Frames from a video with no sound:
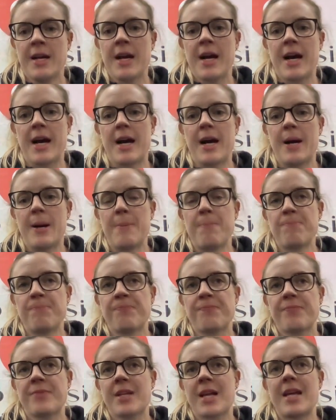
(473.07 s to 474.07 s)

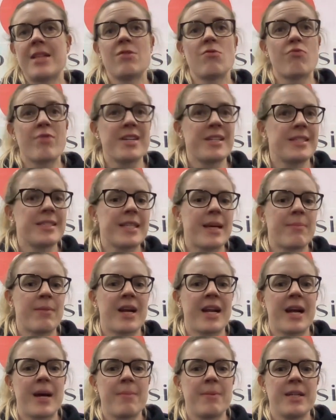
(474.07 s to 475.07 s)
And the reasons that might
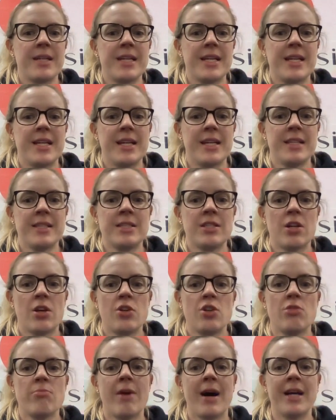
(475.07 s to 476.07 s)
happen is
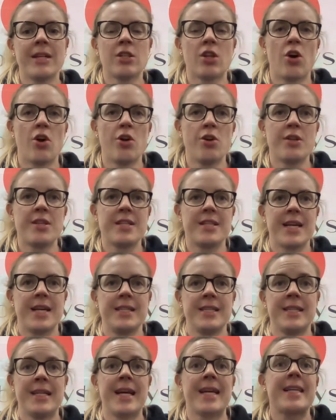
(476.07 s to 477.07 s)
you might load the
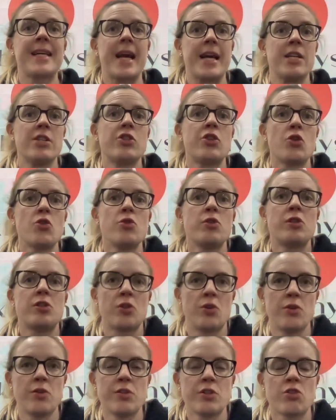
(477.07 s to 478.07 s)
tendon again too
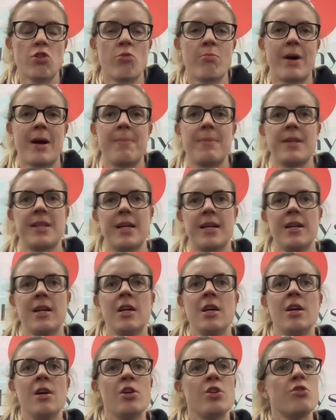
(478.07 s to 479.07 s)
soon. So it might be that
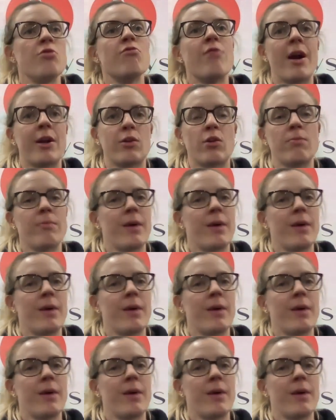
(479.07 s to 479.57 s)
you run on